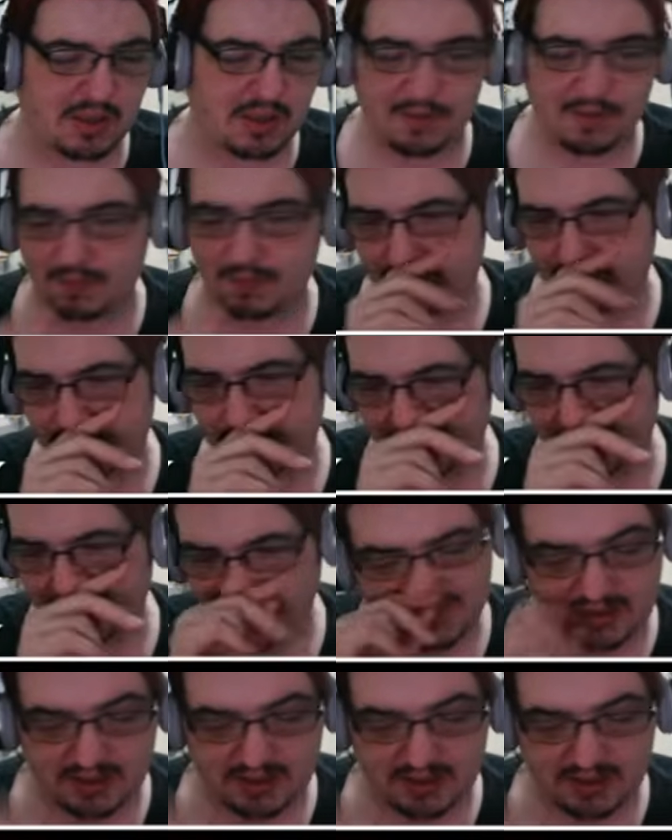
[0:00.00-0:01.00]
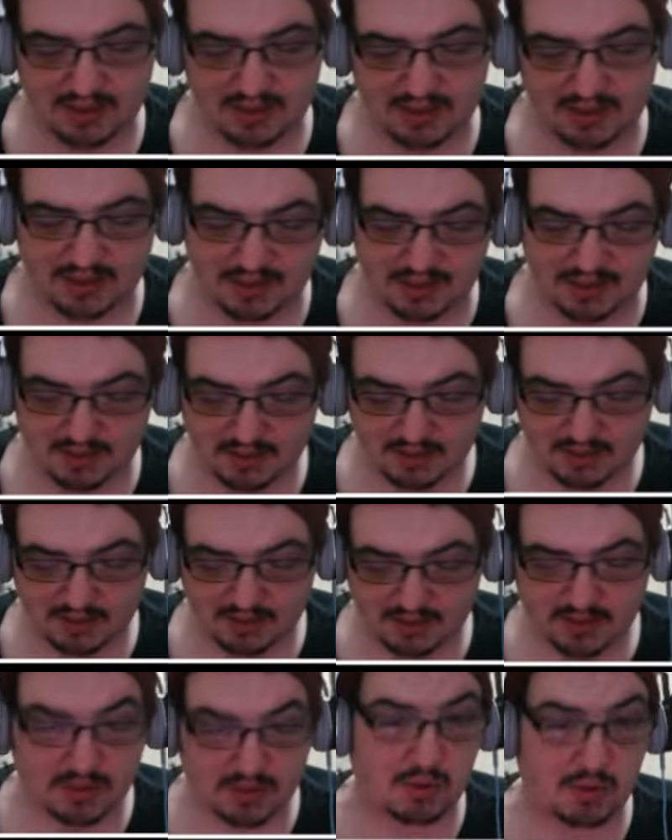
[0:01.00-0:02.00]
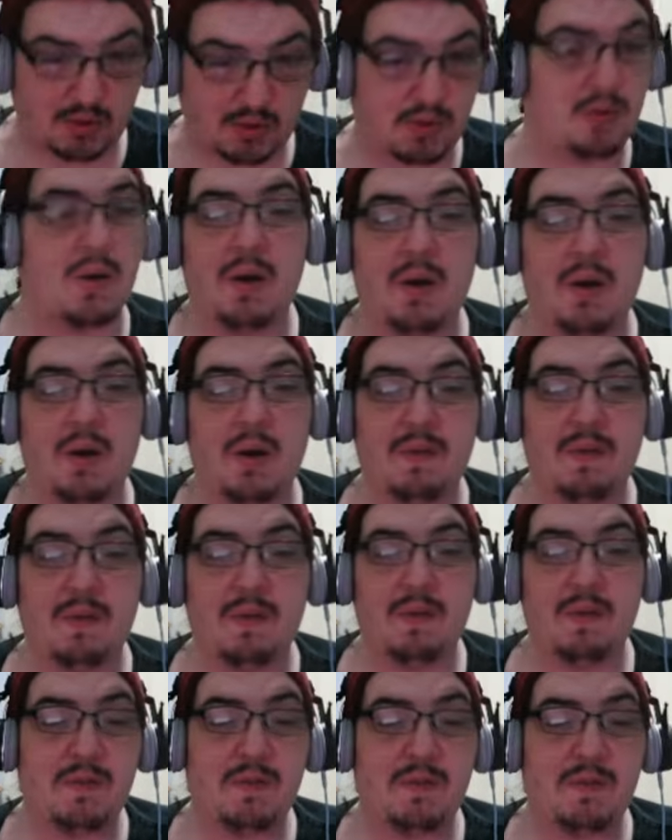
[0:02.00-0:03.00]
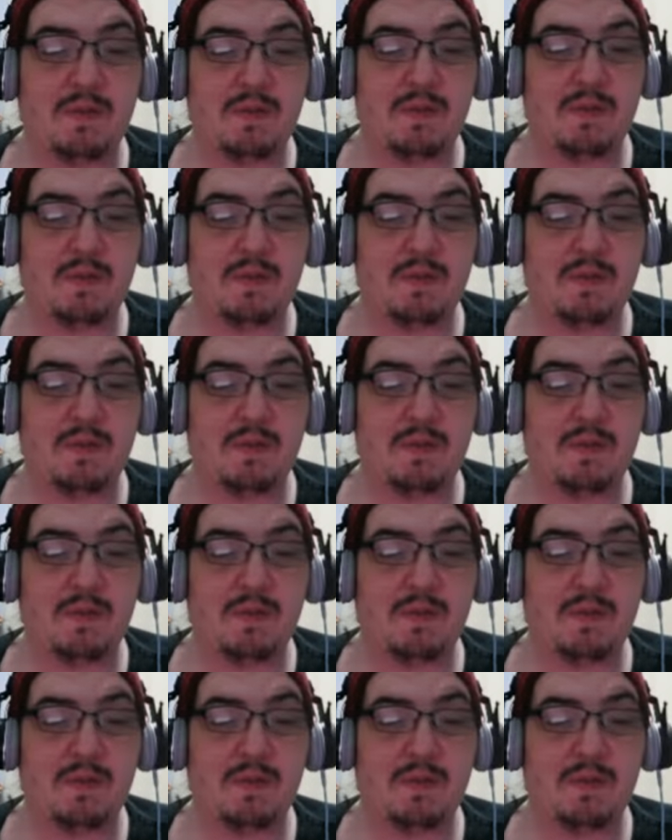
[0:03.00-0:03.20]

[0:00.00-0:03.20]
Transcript: the controller for me anyway.